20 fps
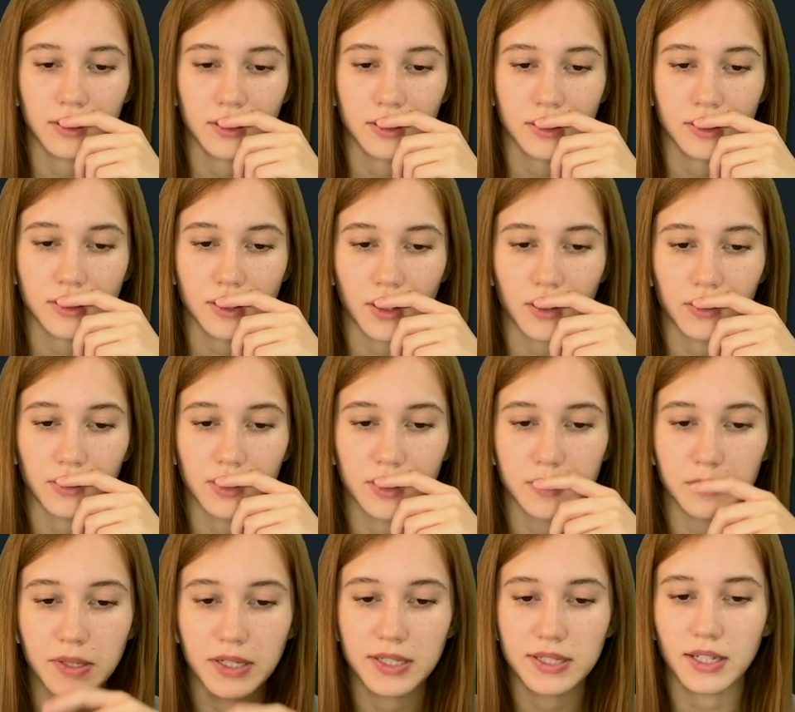So this
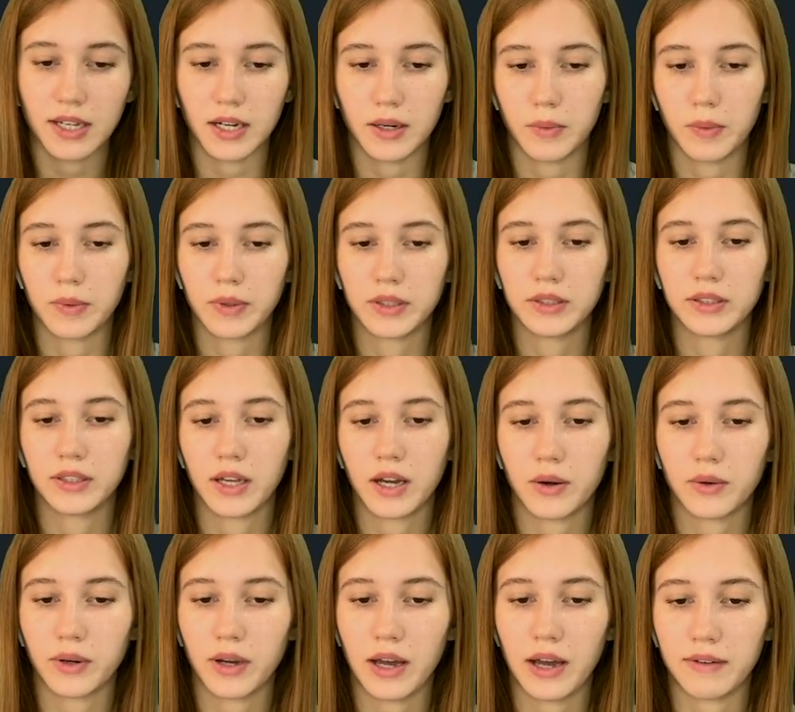means that we will now
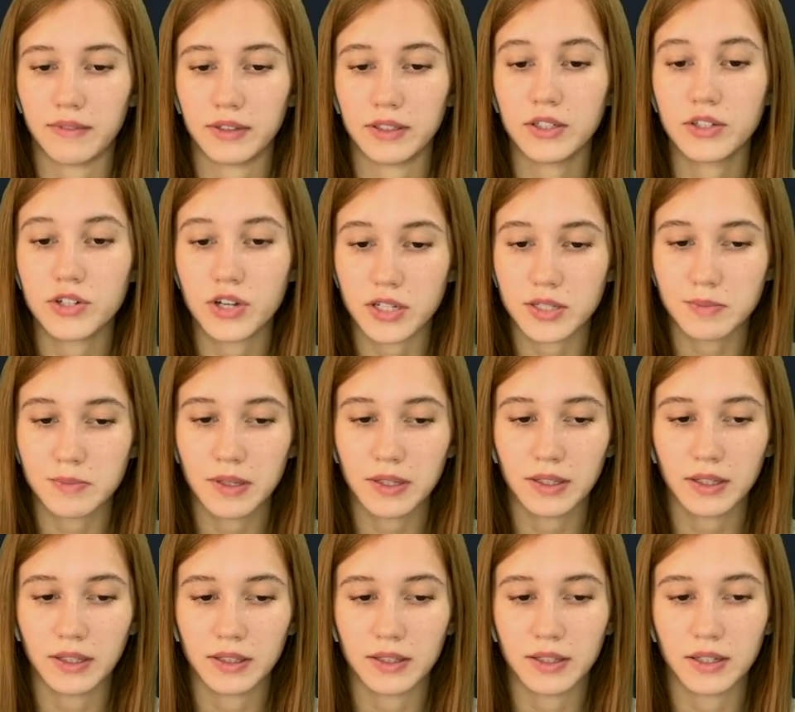have an adjustment
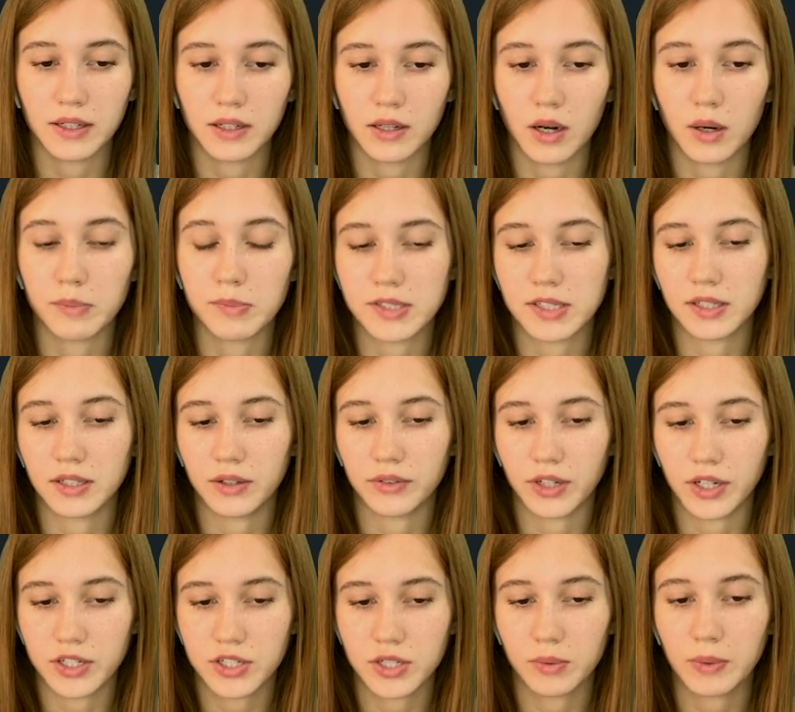in the opposite
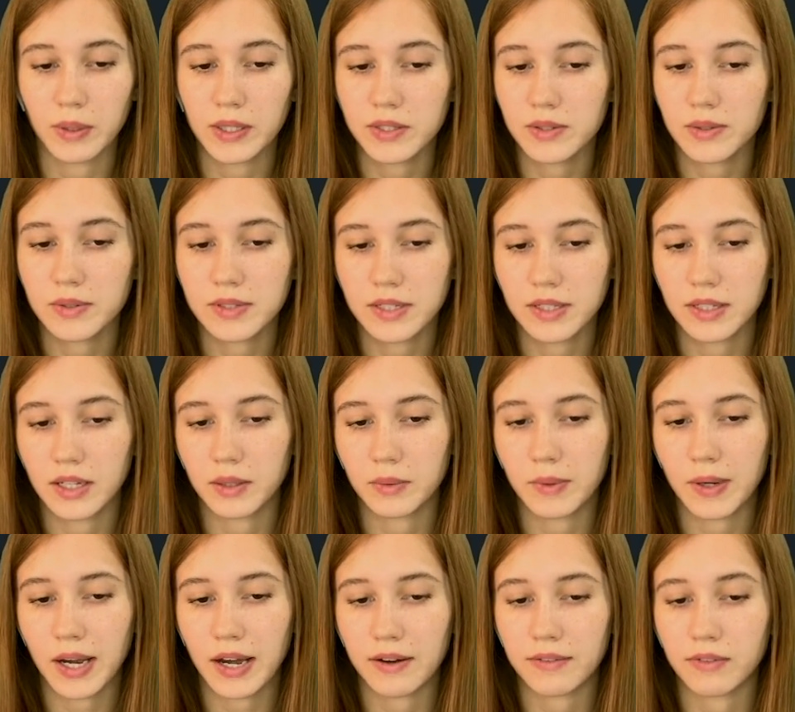direction. We also see that we
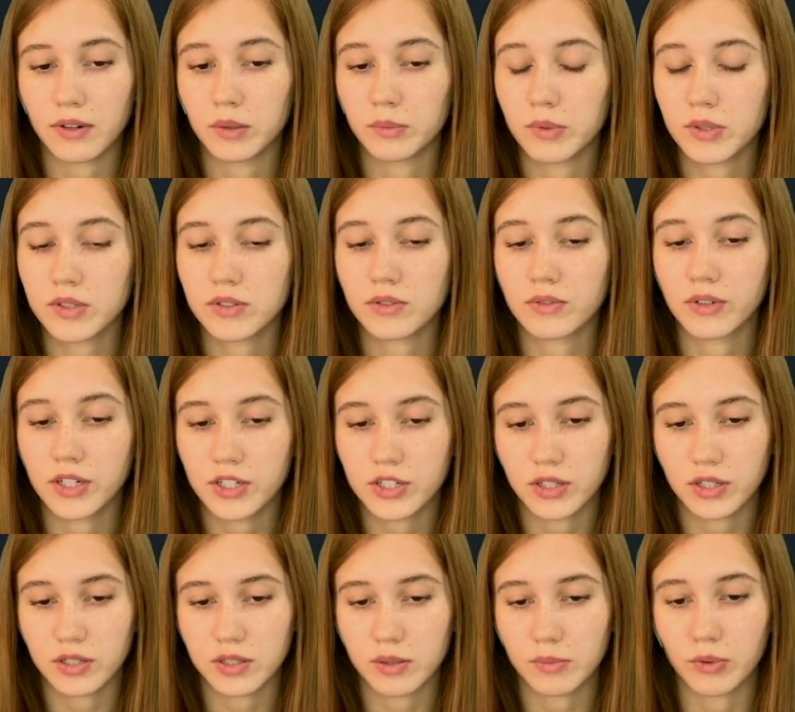have almost reached the
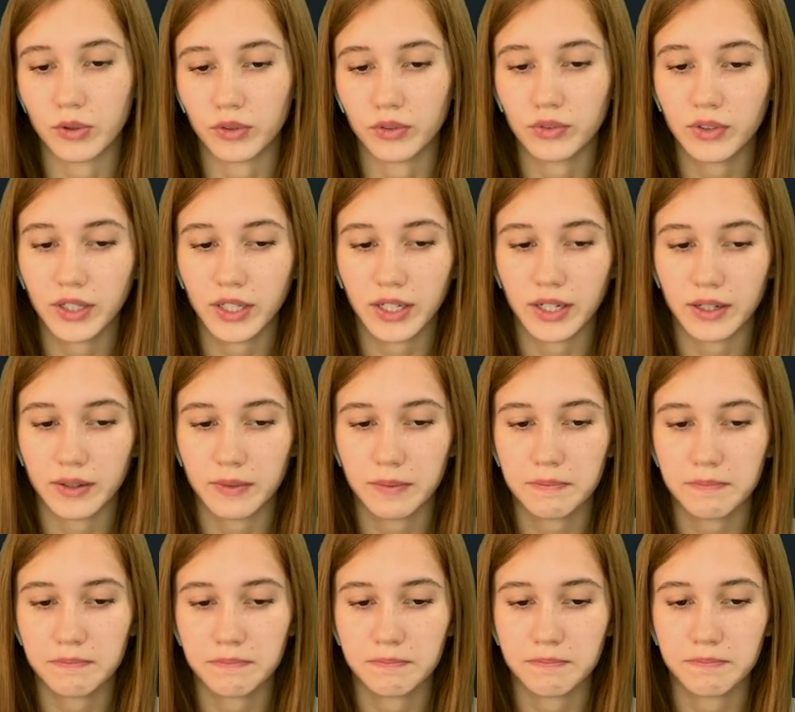support area.
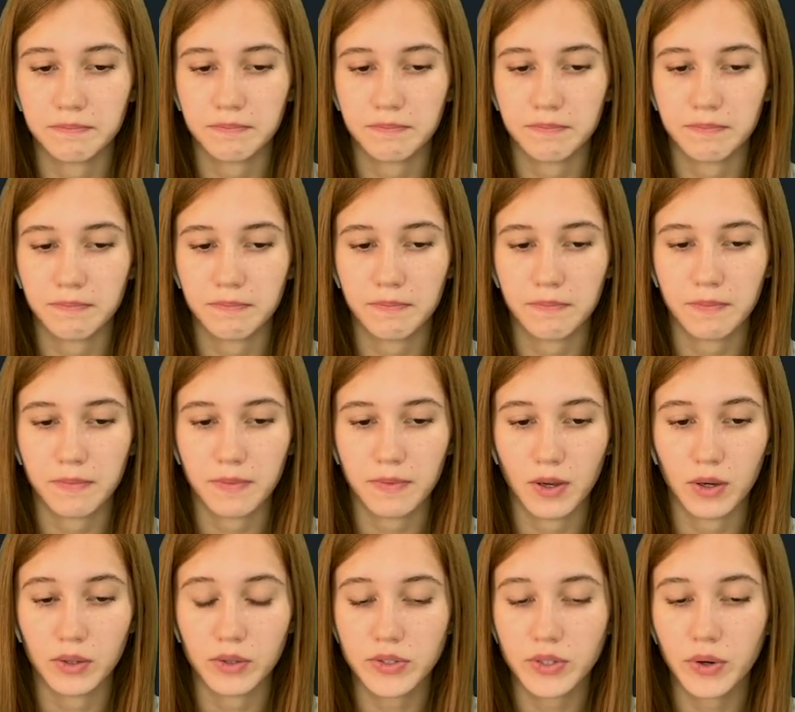
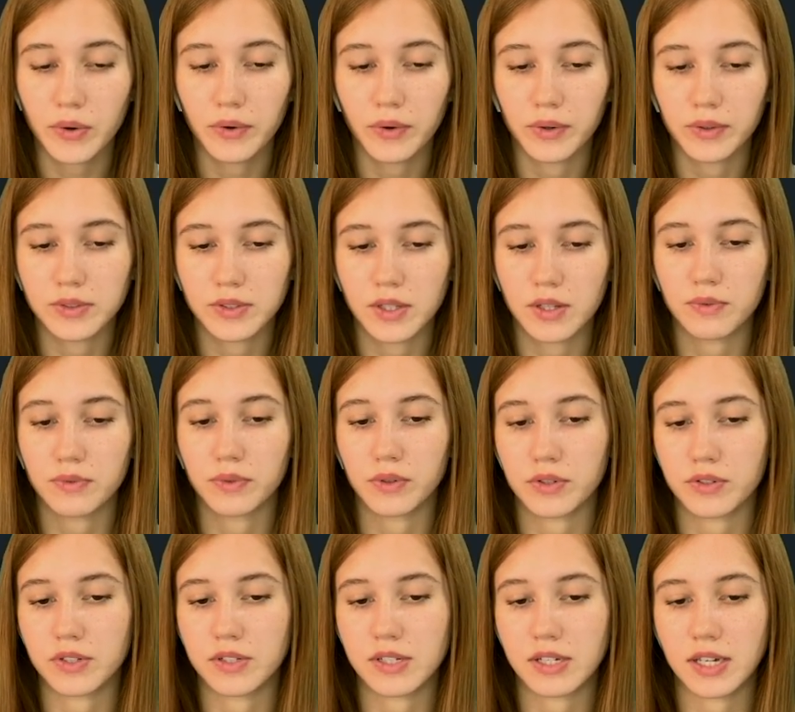Also, according to the first
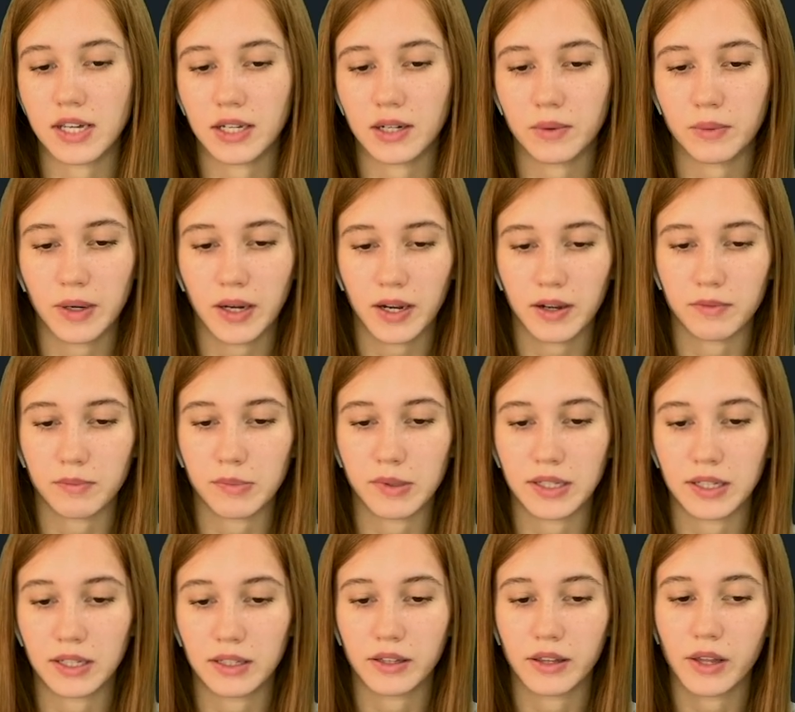indicator, we have been
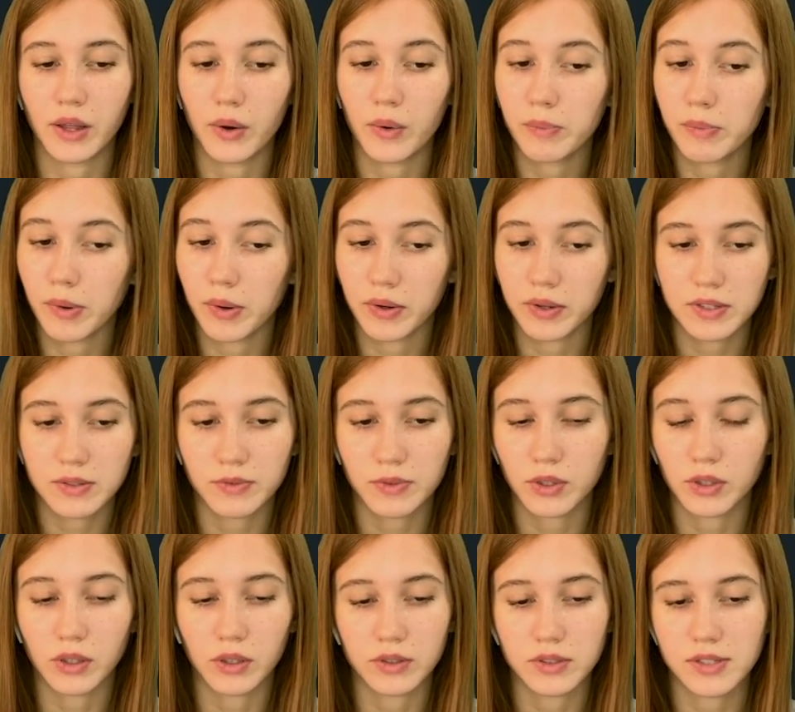at low points for a
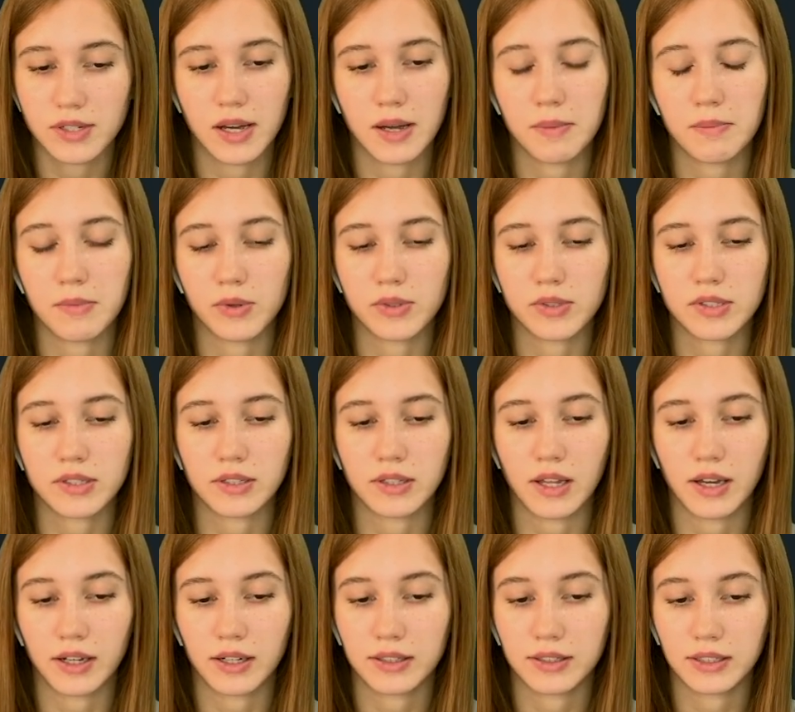long time. Most
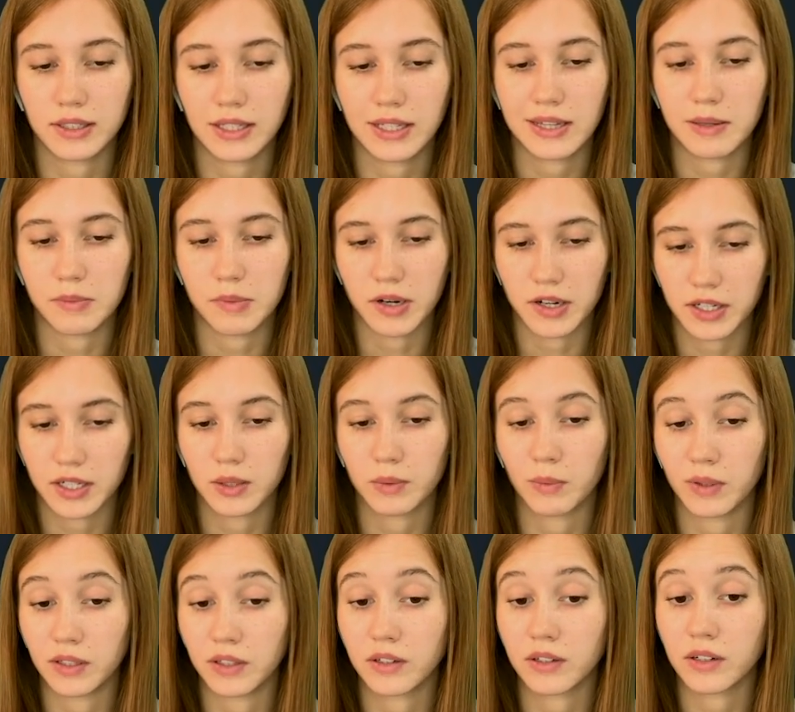likely the market will
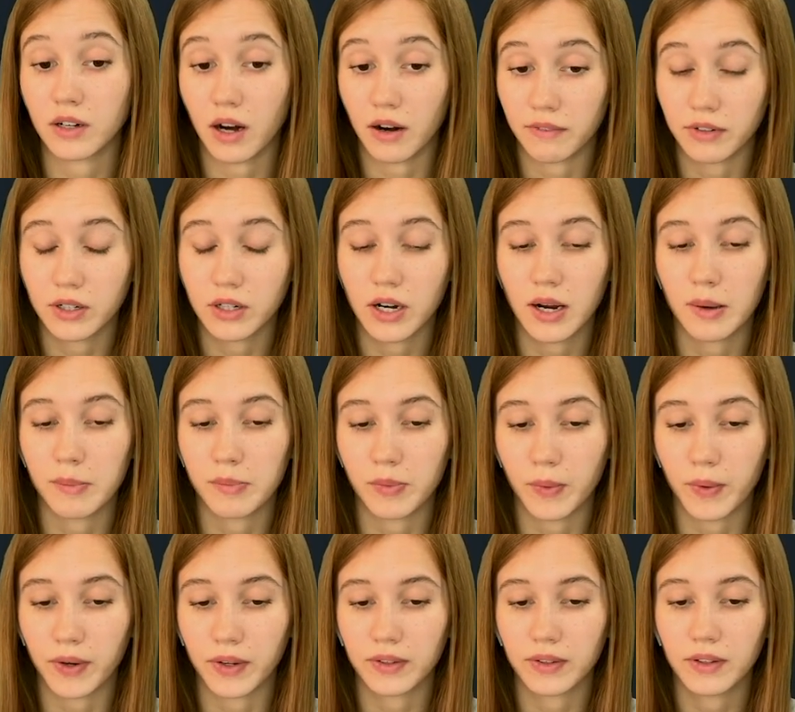recover upward.